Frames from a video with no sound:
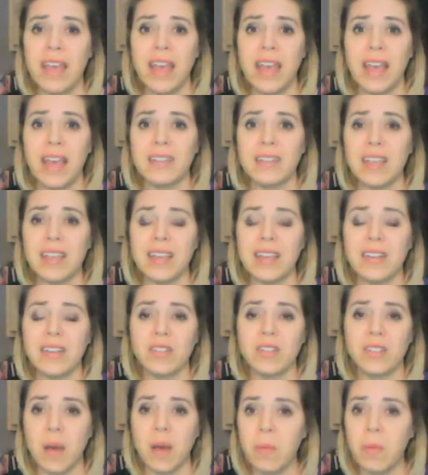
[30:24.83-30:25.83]
it's like
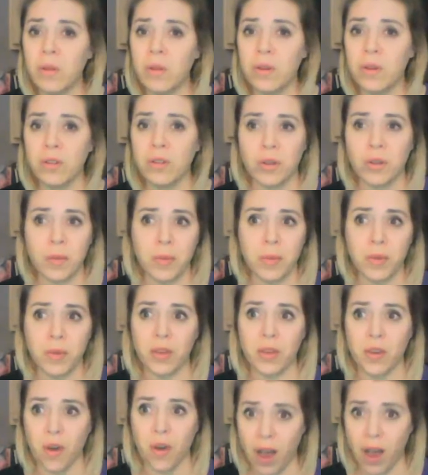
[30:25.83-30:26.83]
double or triple the
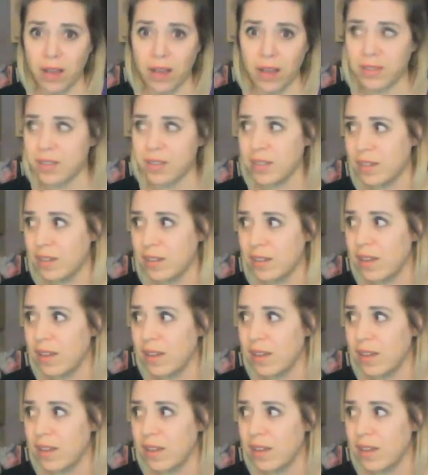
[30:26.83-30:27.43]
cost.